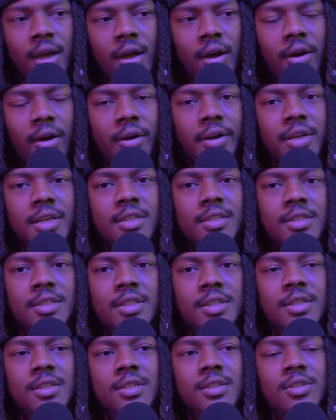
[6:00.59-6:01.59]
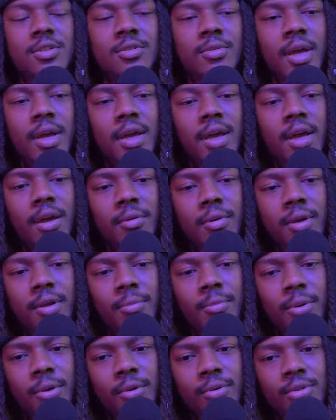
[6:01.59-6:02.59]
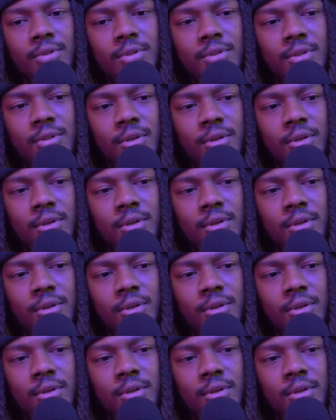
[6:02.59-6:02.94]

our existence, right? I read a post